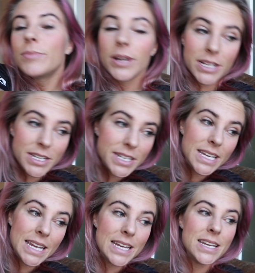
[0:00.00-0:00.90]
but it's
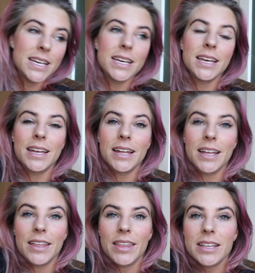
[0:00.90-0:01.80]
dead
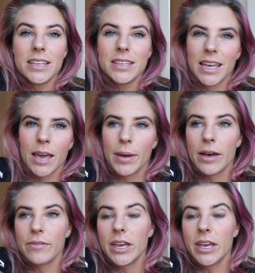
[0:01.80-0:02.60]
It's this thing about